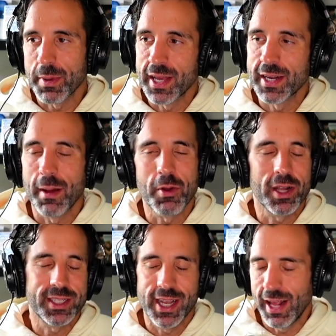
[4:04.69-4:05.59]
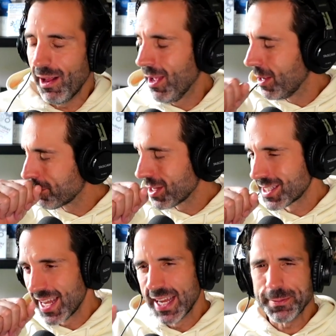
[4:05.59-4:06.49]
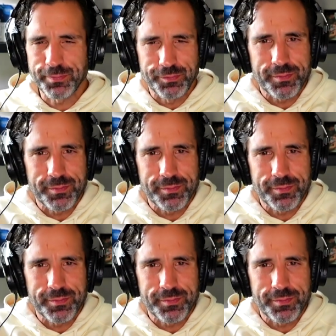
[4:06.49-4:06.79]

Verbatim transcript: And I'm not saying, I'm not saying